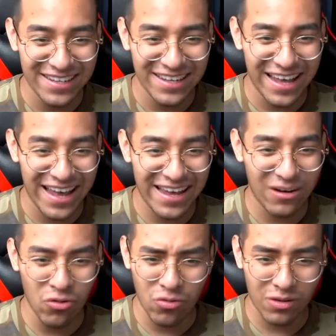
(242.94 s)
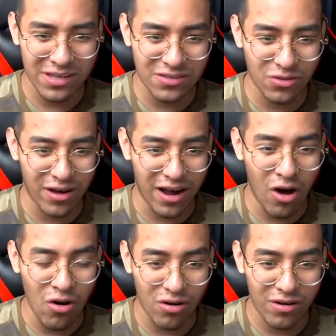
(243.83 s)
And, ooh, okay, so
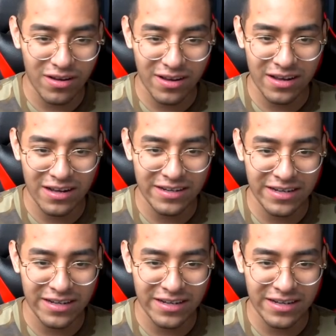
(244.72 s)
all uh,